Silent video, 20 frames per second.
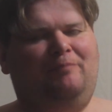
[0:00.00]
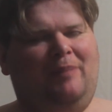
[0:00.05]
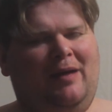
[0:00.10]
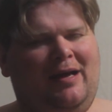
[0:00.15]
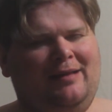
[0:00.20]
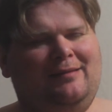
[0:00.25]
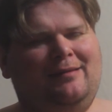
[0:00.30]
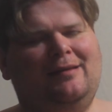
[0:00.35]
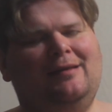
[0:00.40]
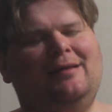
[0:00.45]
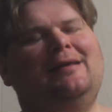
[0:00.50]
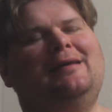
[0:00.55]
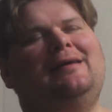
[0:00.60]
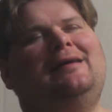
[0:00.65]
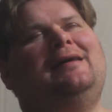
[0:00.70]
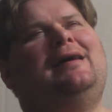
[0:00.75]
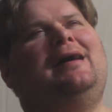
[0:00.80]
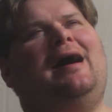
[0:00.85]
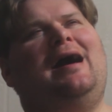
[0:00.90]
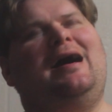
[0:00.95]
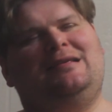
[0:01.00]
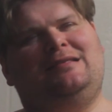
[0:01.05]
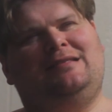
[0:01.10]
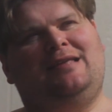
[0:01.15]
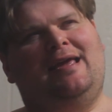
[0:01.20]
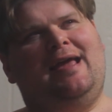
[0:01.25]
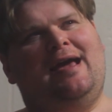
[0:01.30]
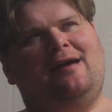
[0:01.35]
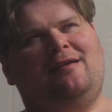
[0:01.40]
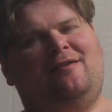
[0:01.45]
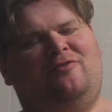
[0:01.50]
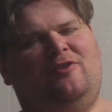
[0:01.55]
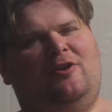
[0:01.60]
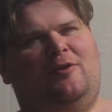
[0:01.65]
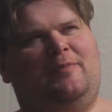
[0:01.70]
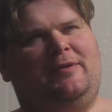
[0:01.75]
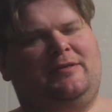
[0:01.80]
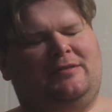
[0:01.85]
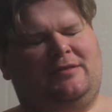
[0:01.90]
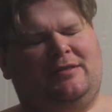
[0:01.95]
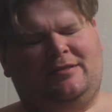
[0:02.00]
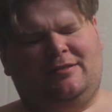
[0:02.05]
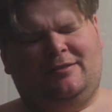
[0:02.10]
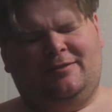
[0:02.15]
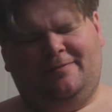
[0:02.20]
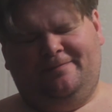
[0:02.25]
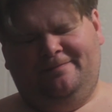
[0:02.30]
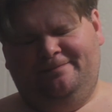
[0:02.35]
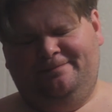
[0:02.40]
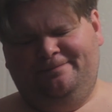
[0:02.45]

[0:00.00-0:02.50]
But I stay out of their business.